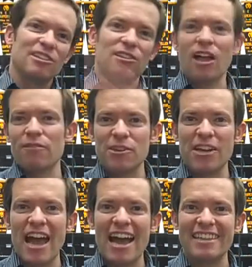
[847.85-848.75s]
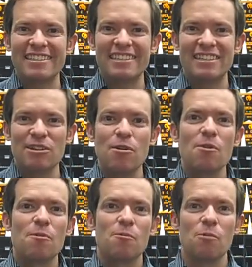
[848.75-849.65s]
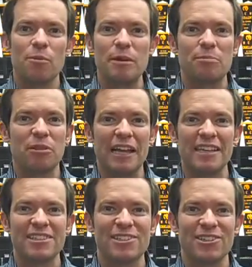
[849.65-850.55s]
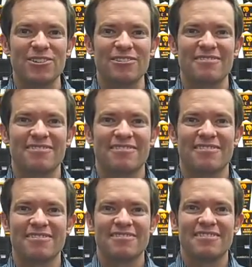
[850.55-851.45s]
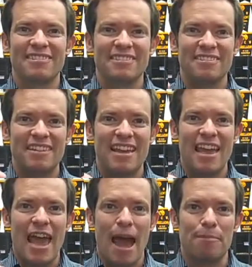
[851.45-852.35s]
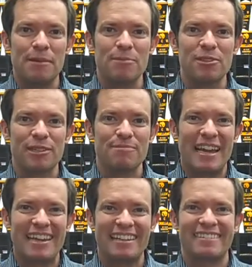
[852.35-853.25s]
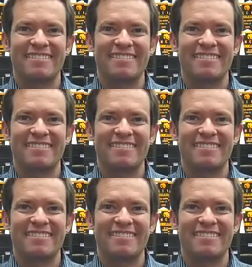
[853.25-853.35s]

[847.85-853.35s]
Love you guys. We'll be playing soon. Happy music making.